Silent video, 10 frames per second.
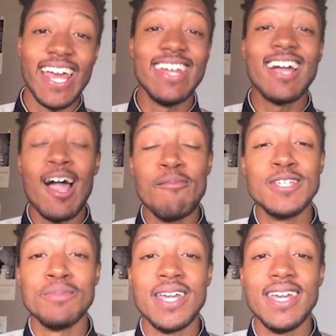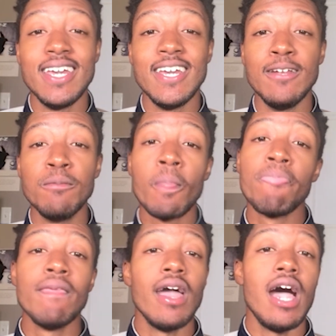that in the comments, man. And
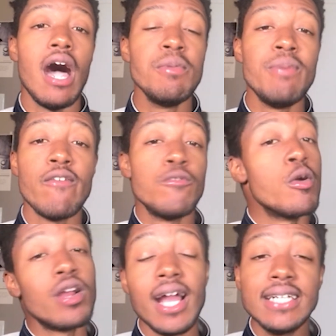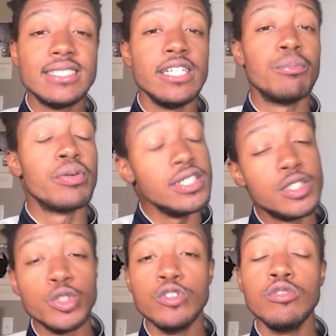I'll be back with more content pretty
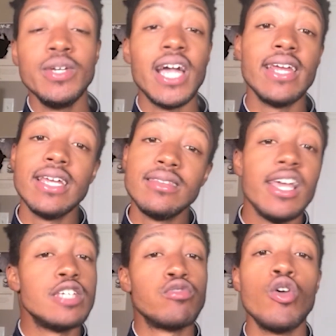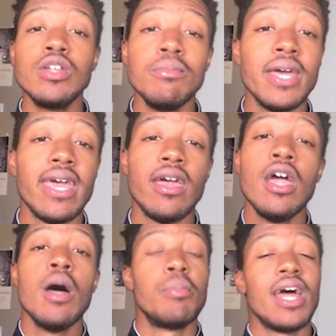soon. We gotta get things rolling, man.
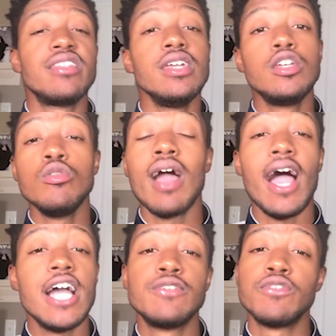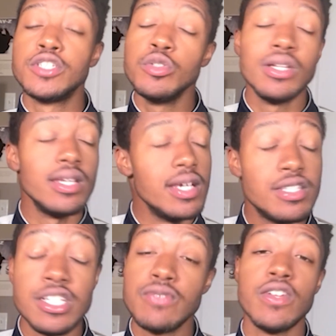But I thank you guys for tuning in
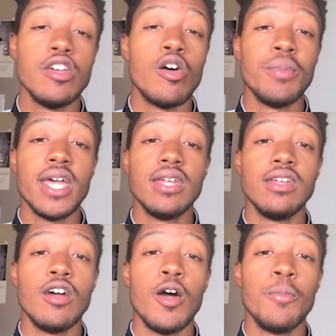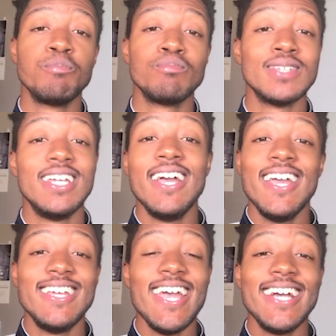to this video, man. And um,
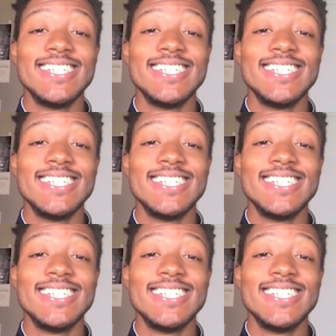yeah,